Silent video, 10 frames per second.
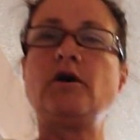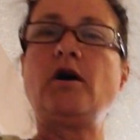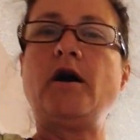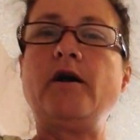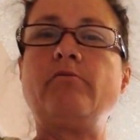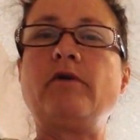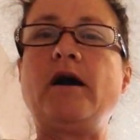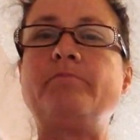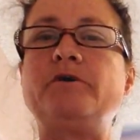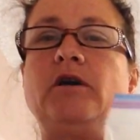I
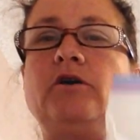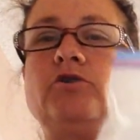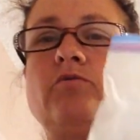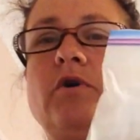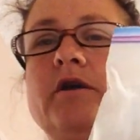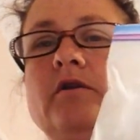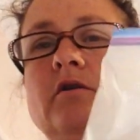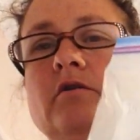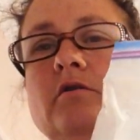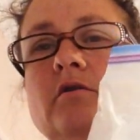wrapped each one
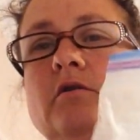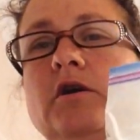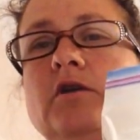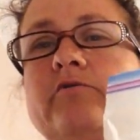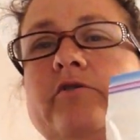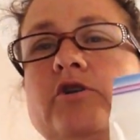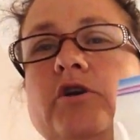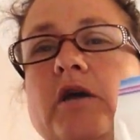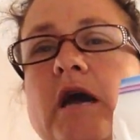individually